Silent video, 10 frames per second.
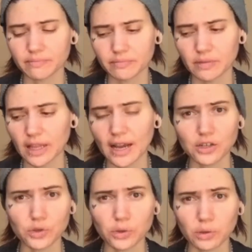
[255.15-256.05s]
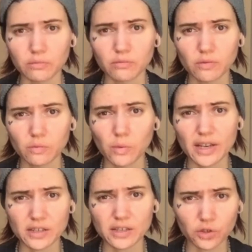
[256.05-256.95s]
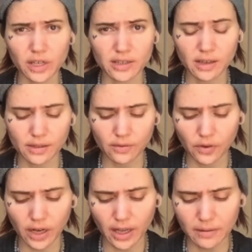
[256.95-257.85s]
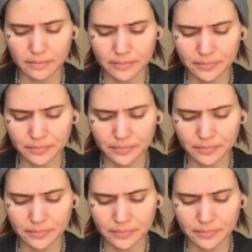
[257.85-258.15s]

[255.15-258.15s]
natural ways to treat schizophrenia